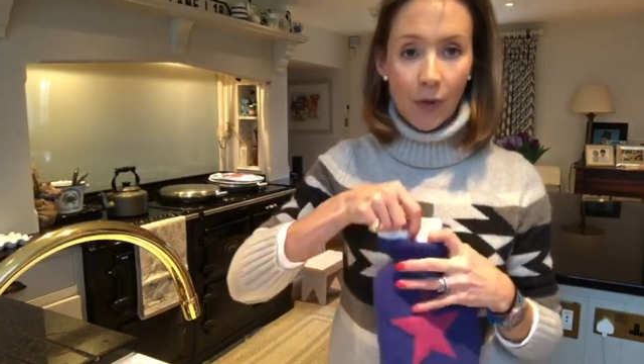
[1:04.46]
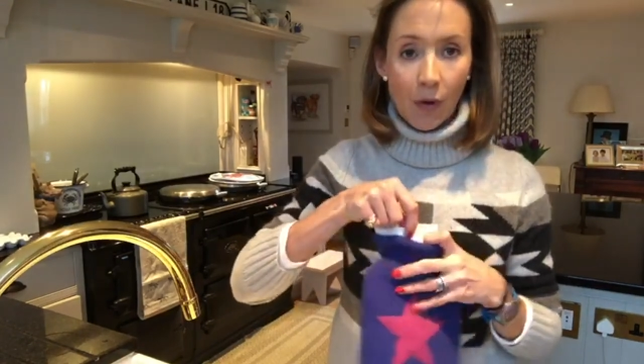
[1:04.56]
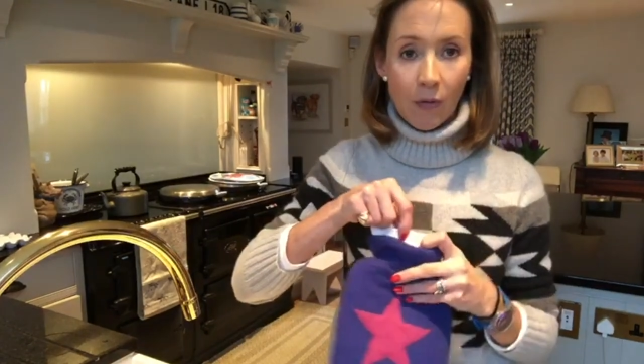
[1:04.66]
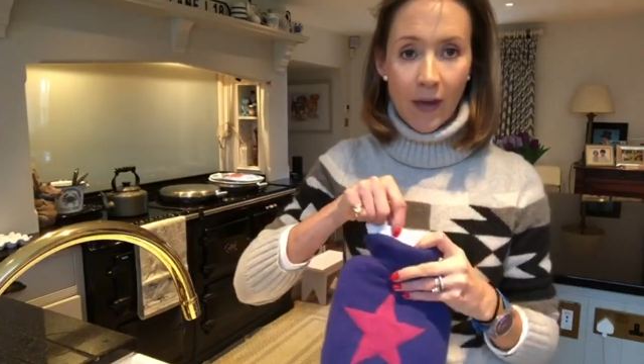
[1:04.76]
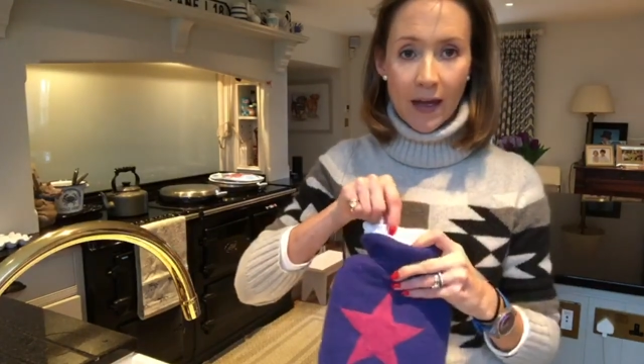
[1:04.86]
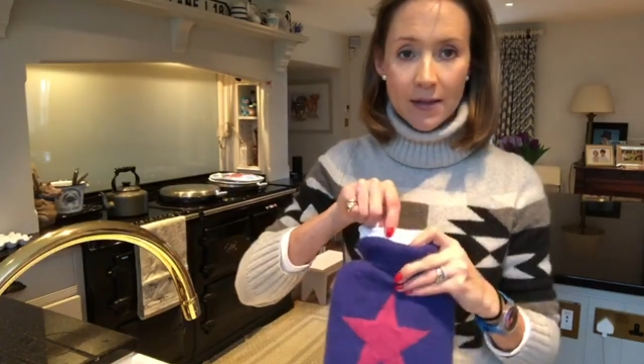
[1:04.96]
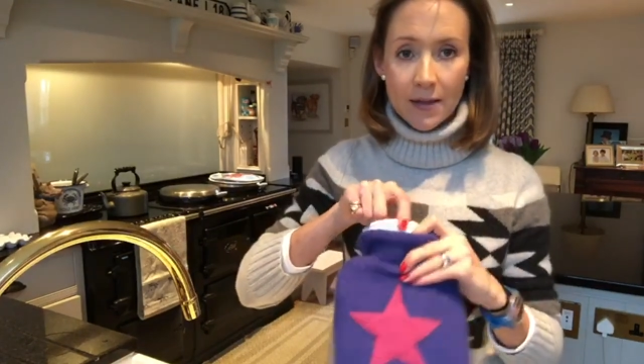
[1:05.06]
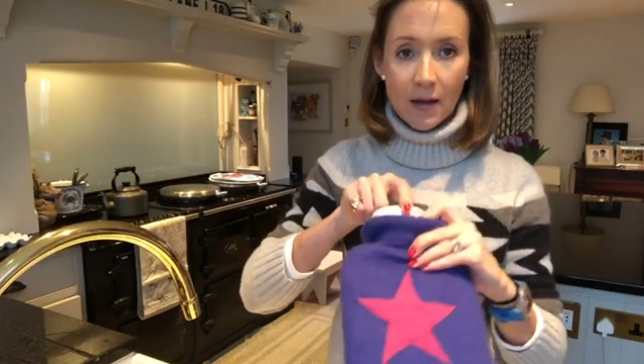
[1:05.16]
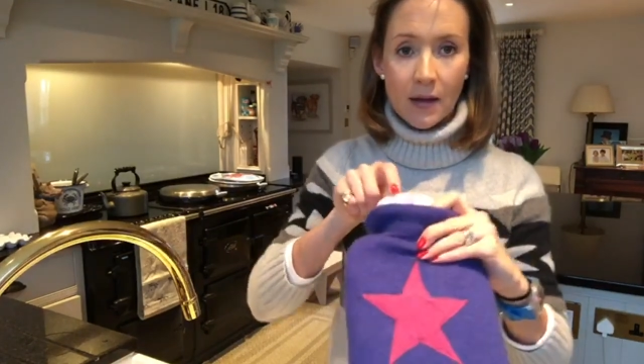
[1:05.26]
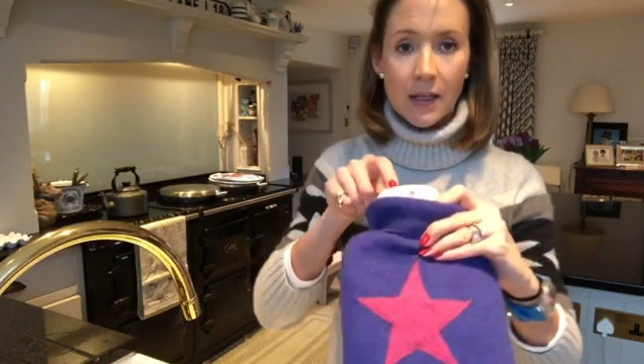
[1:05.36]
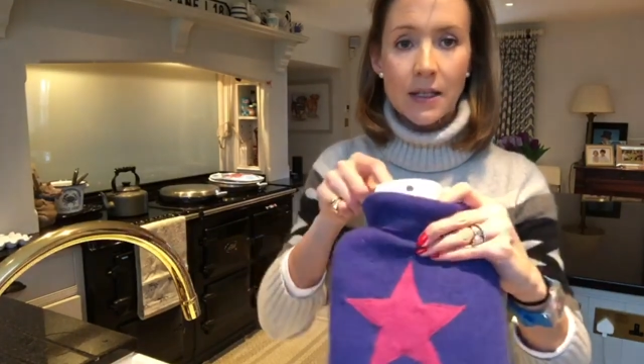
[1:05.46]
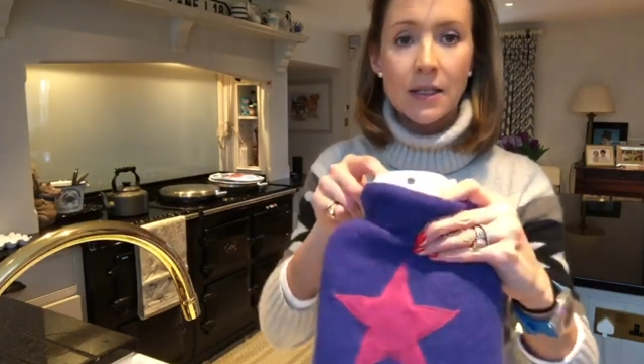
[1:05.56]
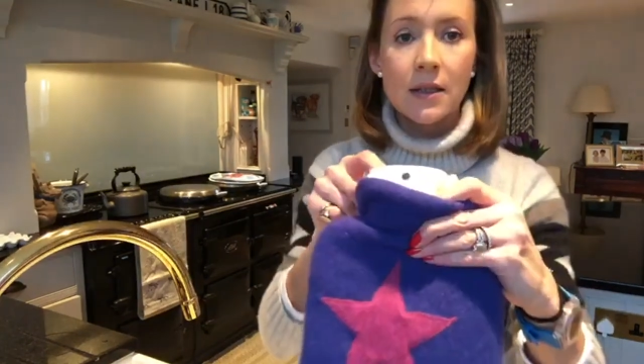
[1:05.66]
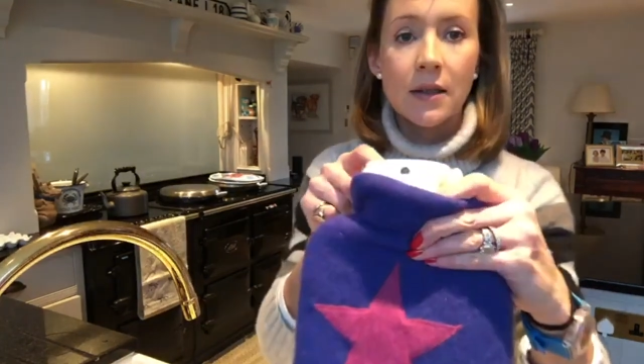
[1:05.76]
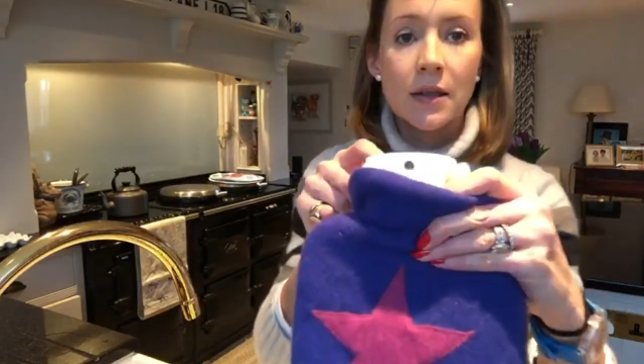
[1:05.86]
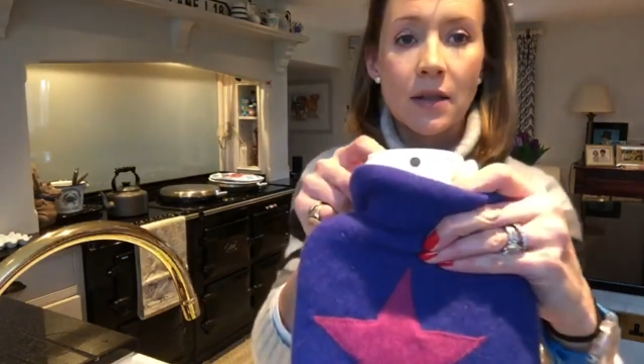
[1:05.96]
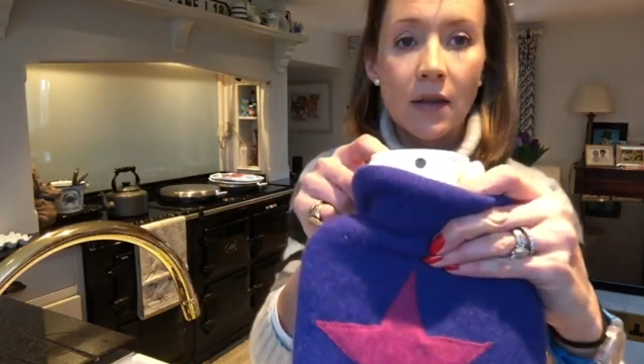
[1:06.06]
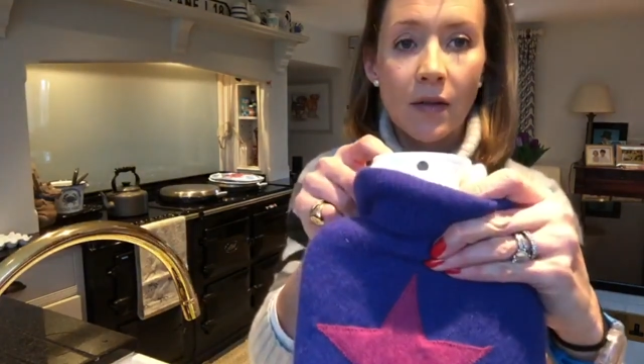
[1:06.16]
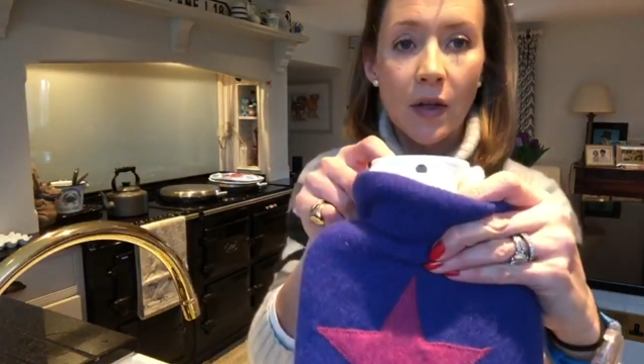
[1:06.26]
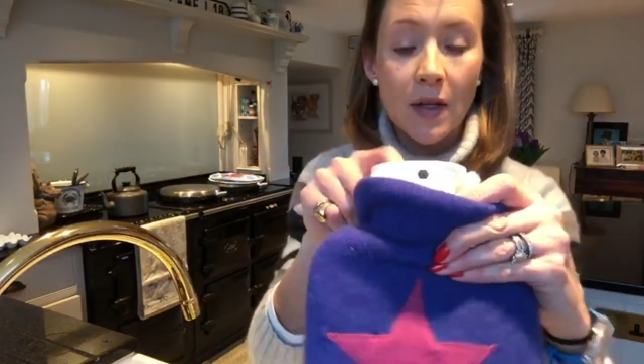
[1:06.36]
on that side,
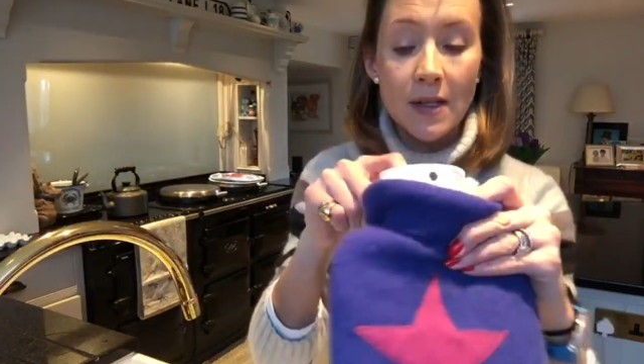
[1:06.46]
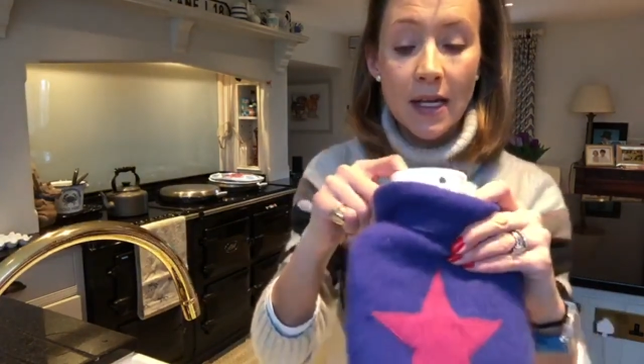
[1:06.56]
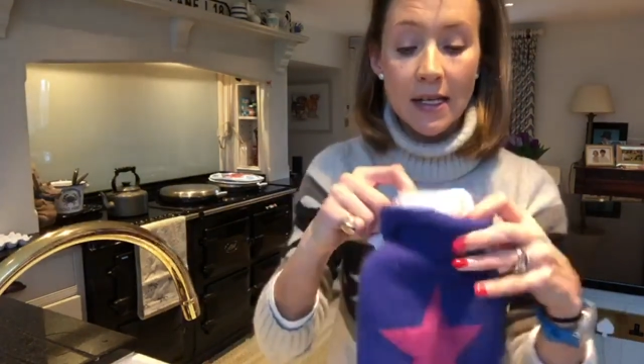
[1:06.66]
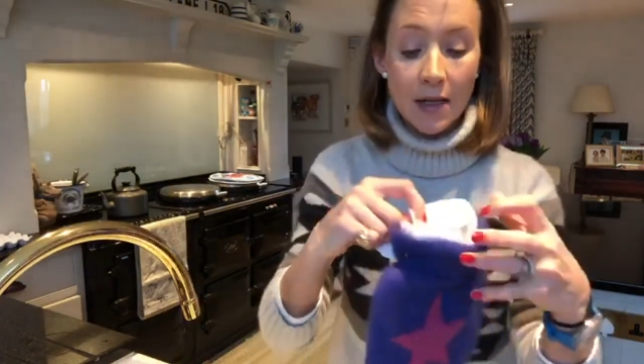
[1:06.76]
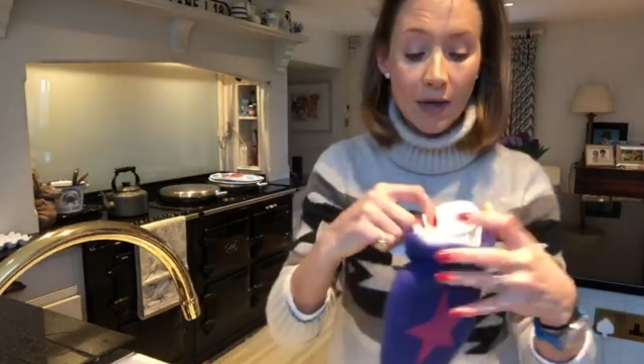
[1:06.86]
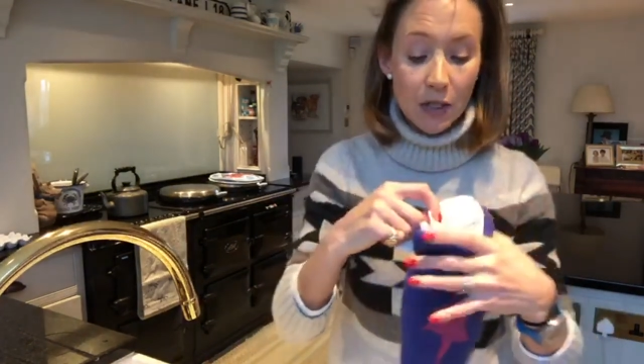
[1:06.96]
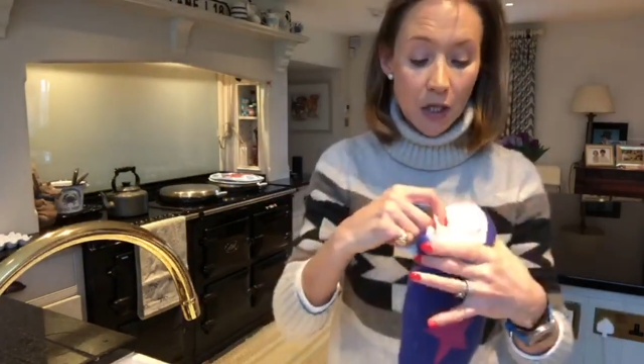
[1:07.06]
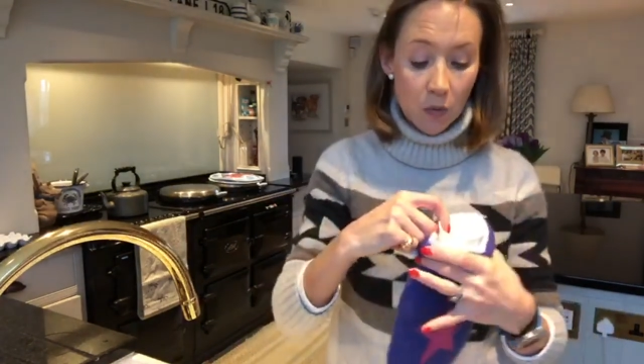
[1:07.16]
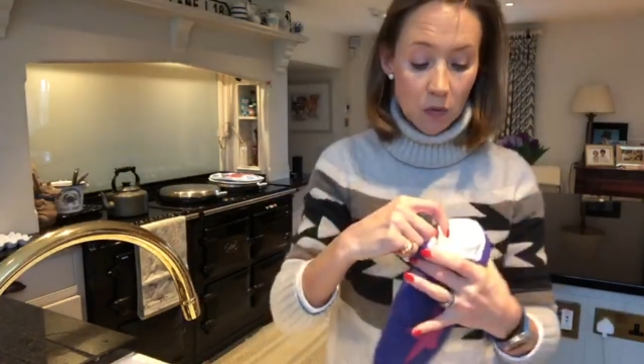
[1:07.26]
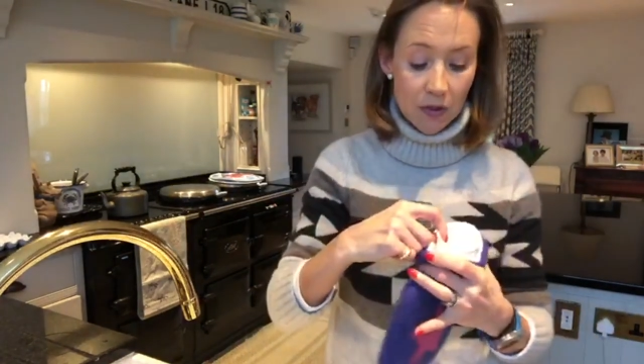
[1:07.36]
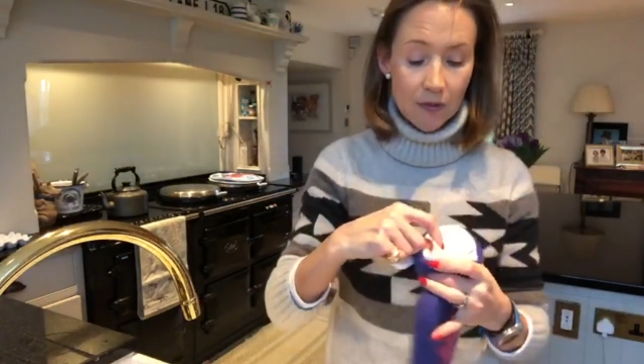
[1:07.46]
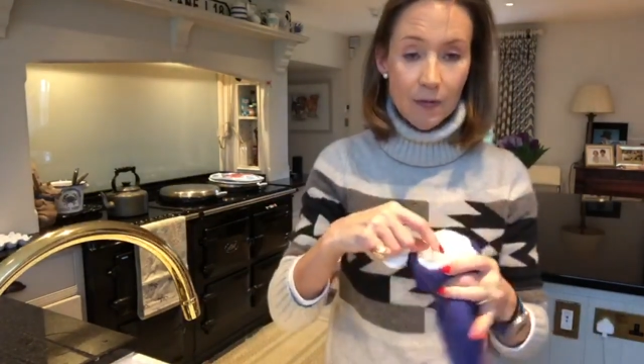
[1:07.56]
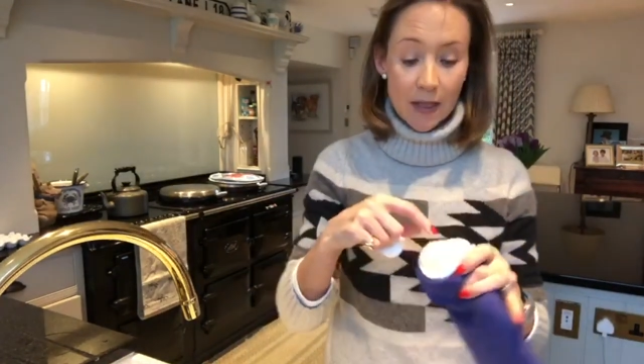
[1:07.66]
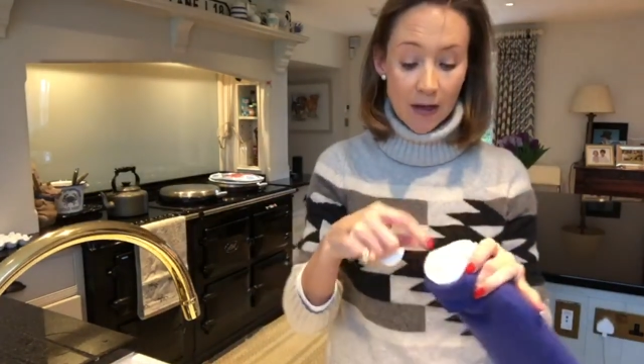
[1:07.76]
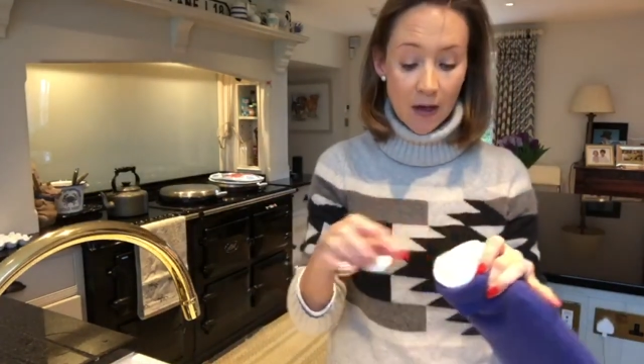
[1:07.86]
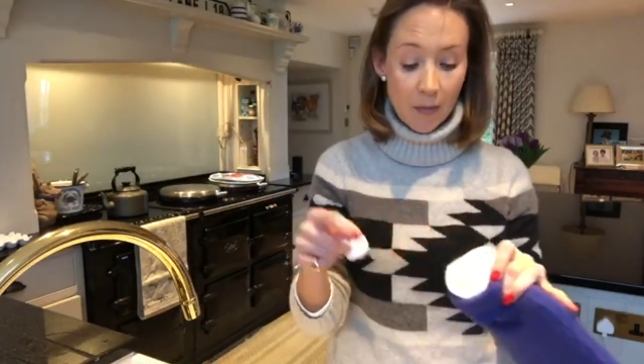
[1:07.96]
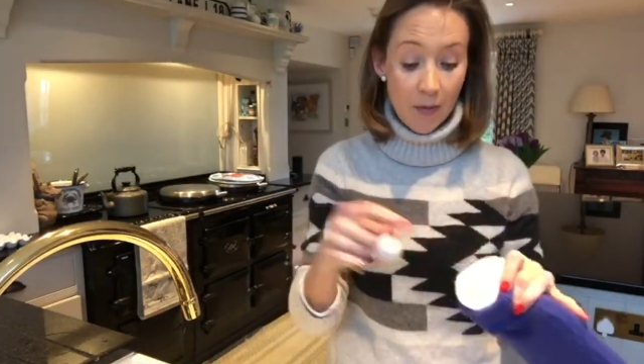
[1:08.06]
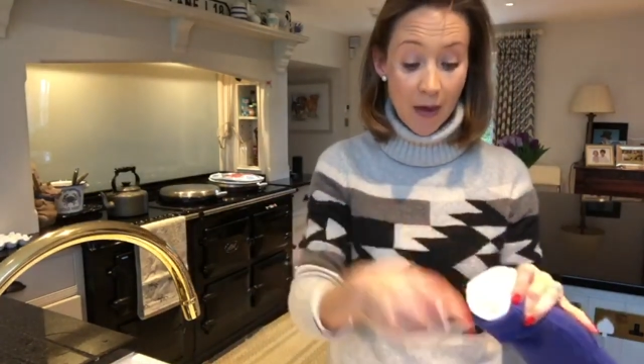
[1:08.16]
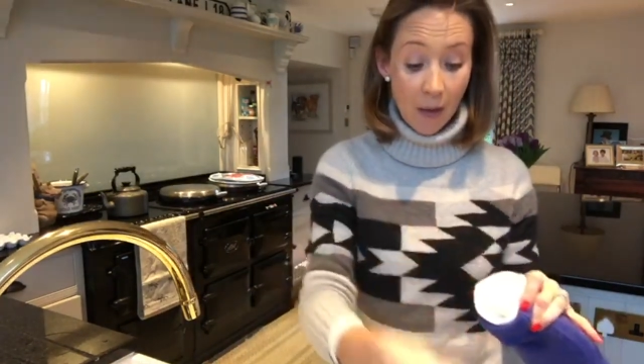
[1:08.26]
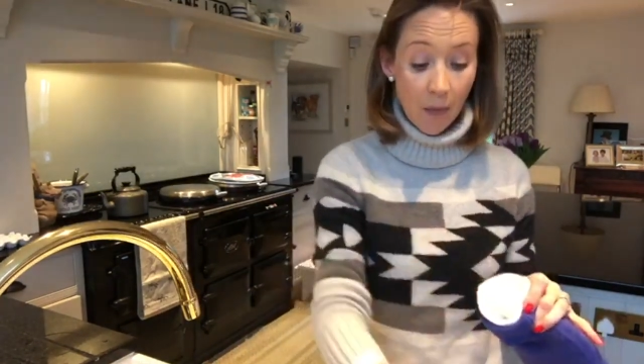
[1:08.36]
if you can see. So I don't want to fill it up
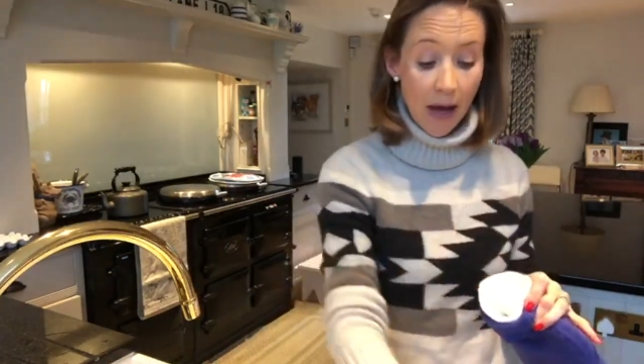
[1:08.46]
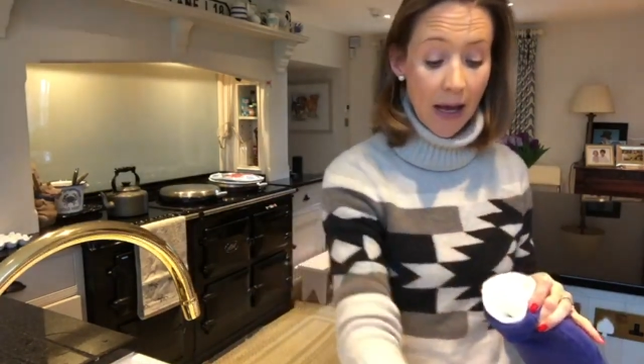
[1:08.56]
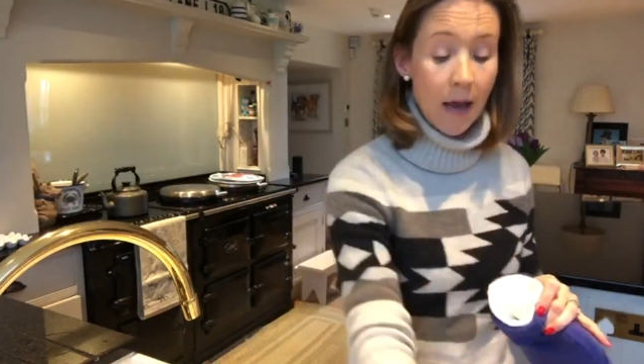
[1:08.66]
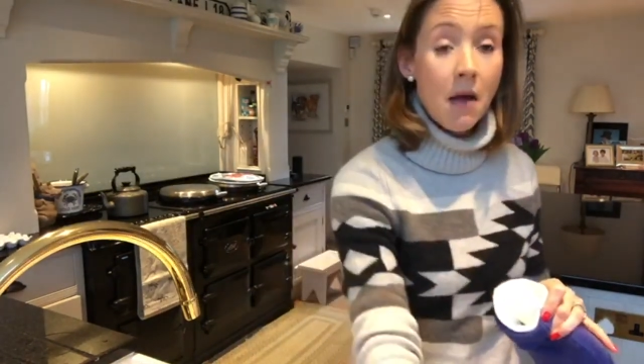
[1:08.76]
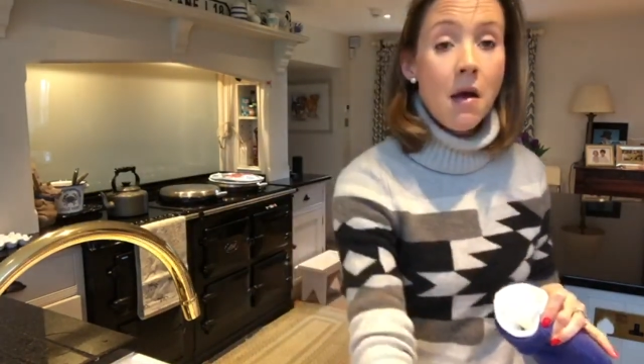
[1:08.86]
that way.